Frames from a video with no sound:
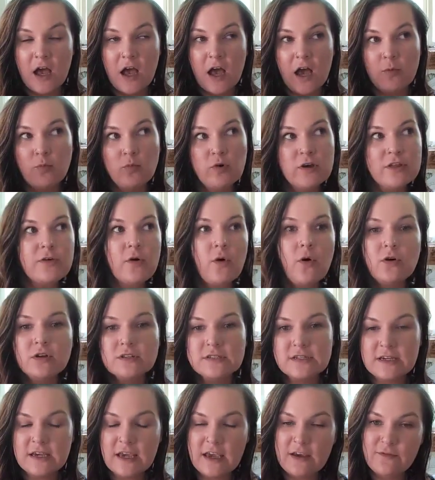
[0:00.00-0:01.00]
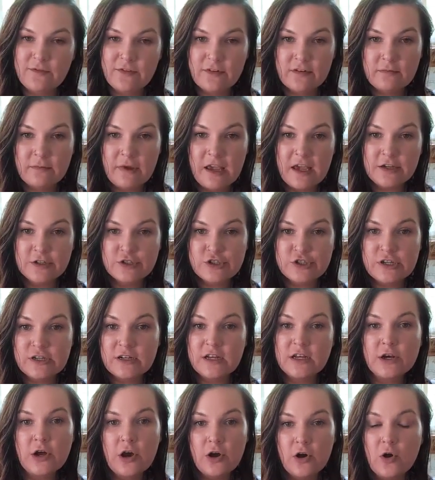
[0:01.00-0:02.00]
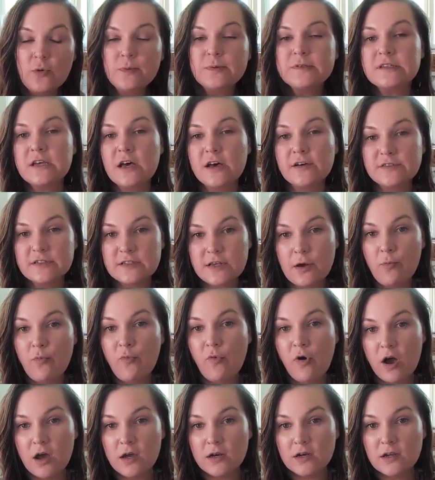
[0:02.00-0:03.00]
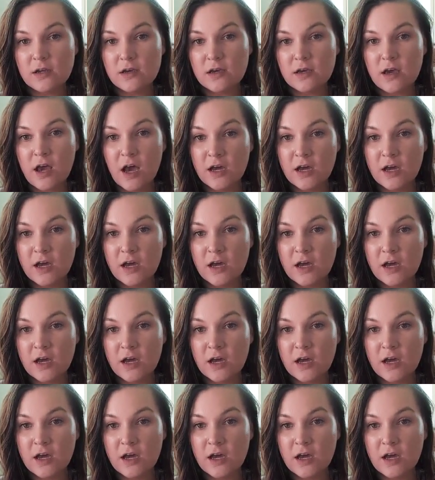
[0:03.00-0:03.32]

um, withholding information in hopes of someone